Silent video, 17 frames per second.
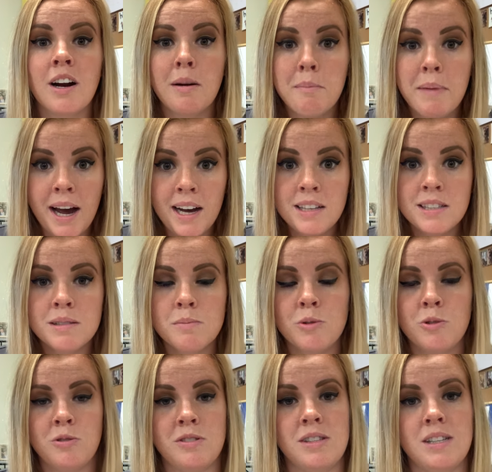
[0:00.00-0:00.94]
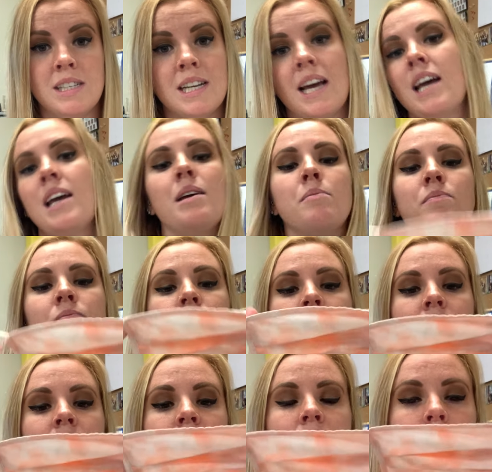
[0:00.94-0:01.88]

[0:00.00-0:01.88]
our mask most of the time to